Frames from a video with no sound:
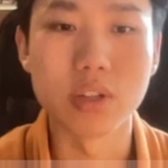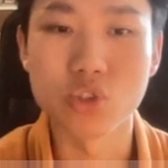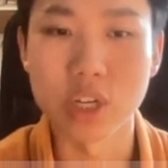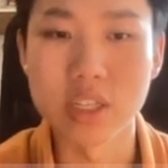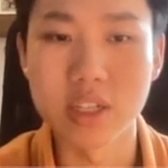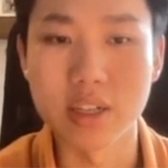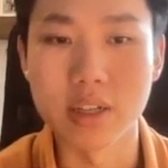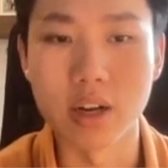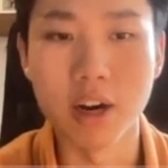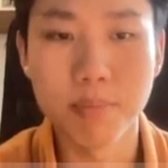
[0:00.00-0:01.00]
translate
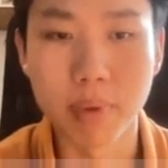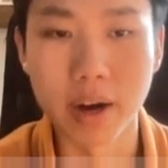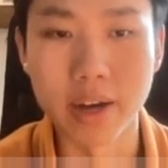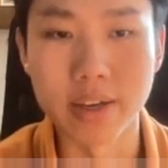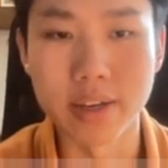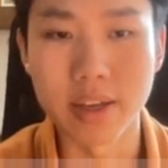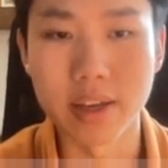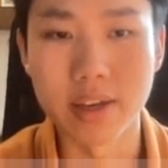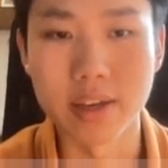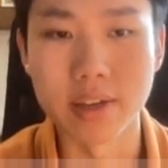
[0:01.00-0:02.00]
it up by
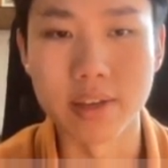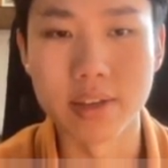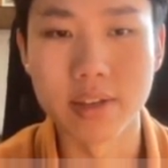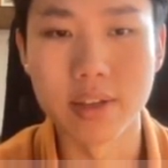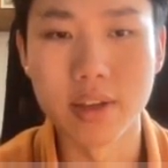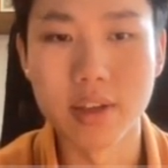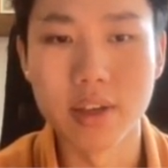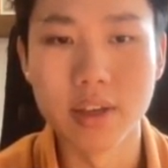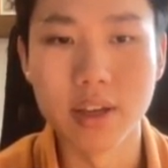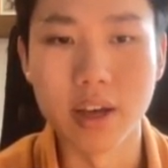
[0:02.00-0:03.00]

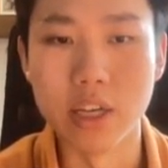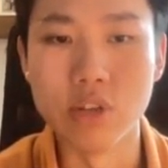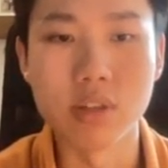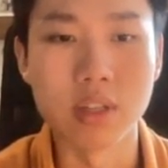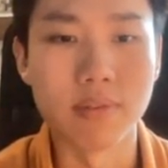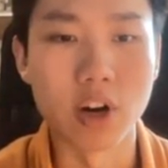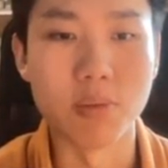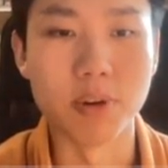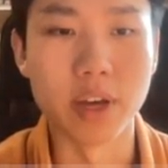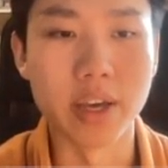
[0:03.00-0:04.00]
using the
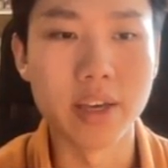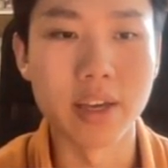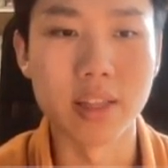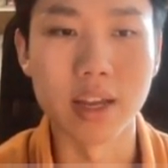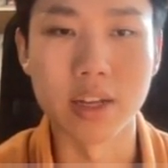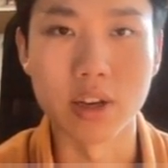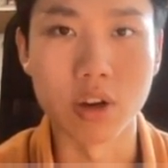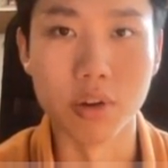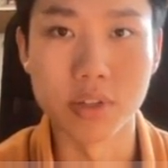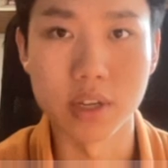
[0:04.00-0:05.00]
variable a and adding a
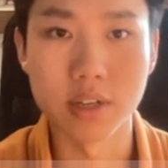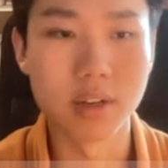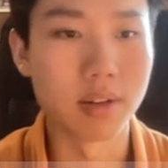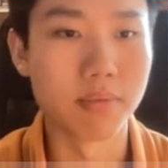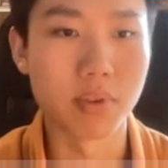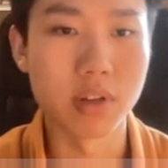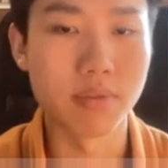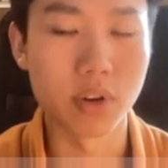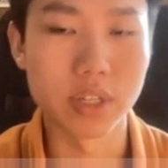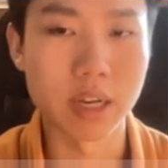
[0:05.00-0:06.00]
cosine in front,
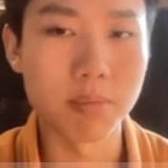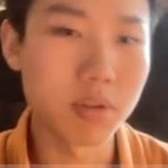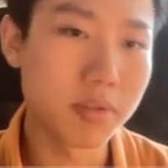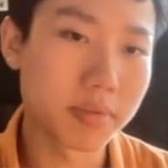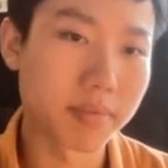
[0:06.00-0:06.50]
for example.